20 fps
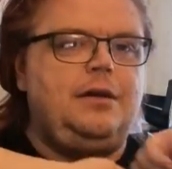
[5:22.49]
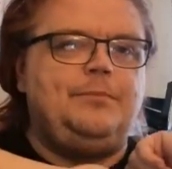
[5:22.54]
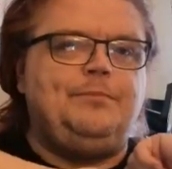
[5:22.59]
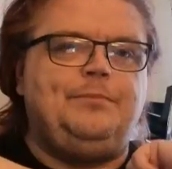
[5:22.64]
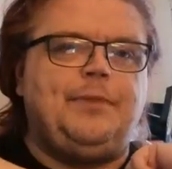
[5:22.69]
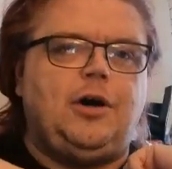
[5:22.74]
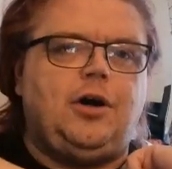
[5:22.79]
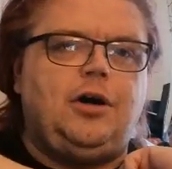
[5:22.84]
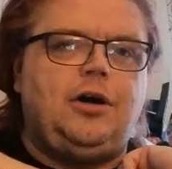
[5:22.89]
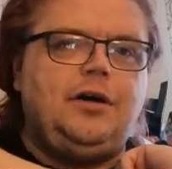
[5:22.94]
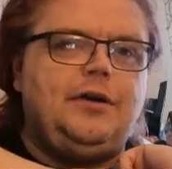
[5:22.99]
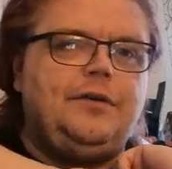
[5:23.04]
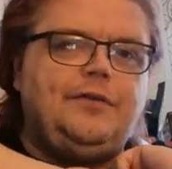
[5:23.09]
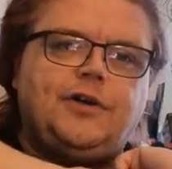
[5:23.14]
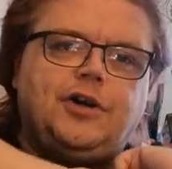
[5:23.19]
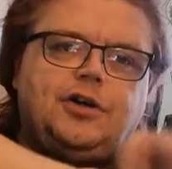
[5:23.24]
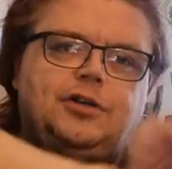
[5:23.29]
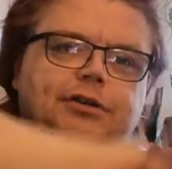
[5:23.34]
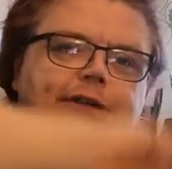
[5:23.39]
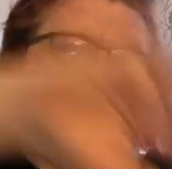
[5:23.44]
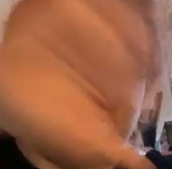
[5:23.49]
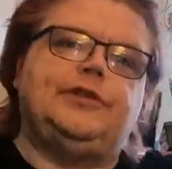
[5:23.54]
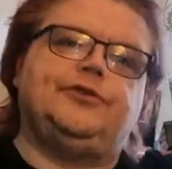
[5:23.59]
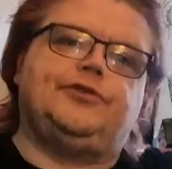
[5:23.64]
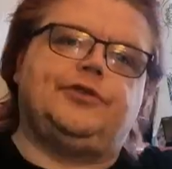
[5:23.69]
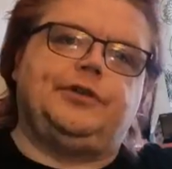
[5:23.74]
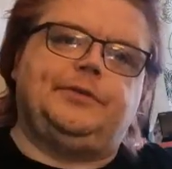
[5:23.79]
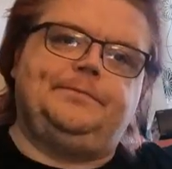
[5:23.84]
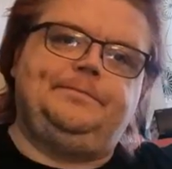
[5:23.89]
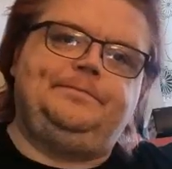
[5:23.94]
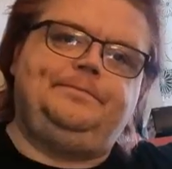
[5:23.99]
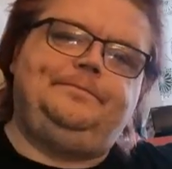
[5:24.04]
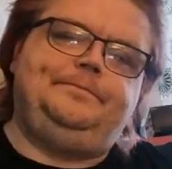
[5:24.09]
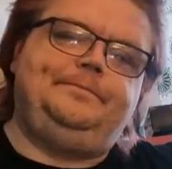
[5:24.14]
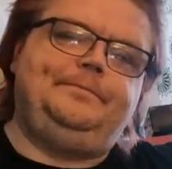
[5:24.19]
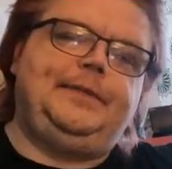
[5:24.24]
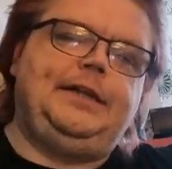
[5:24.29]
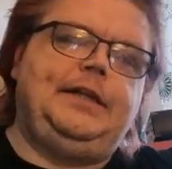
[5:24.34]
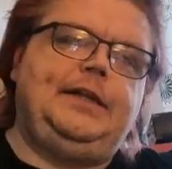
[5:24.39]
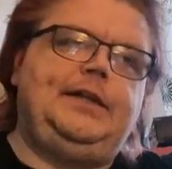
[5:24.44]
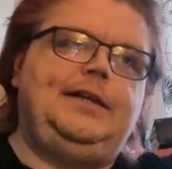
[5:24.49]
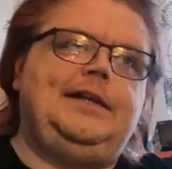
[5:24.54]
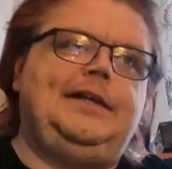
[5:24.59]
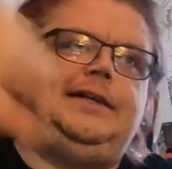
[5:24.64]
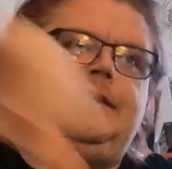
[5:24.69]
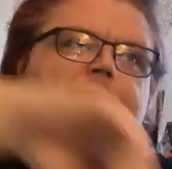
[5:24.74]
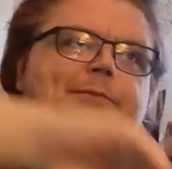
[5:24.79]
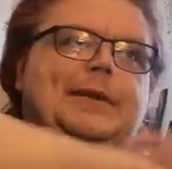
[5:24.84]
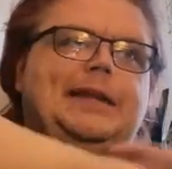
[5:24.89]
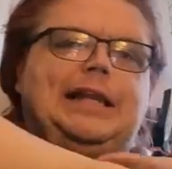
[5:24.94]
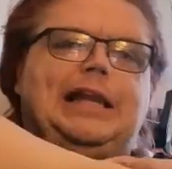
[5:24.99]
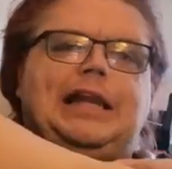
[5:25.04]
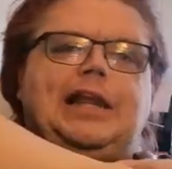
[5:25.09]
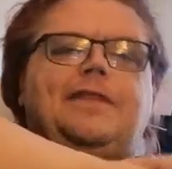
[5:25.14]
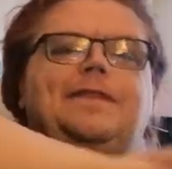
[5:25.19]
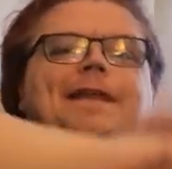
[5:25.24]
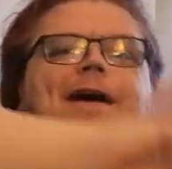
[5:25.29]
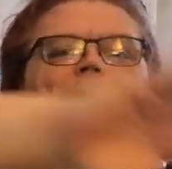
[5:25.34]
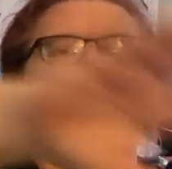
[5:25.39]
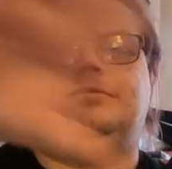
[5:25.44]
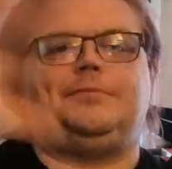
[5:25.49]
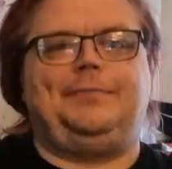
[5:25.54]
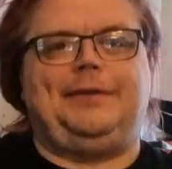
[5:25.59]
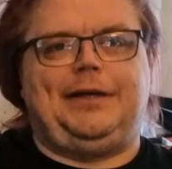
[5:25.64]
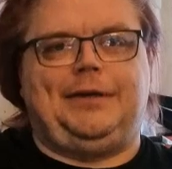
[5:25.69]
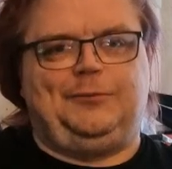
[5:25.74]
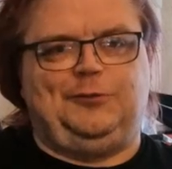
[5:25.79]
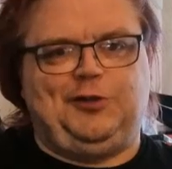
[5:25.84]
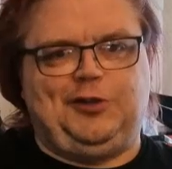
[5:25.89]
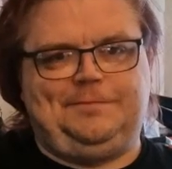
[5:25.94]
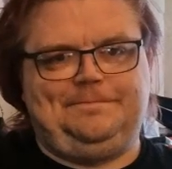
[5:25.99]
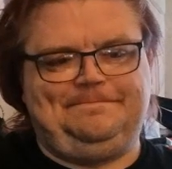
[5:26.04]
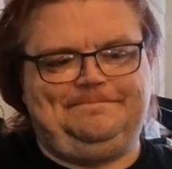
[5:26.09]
Bought the whole dealer's room, spent nearly £1,000,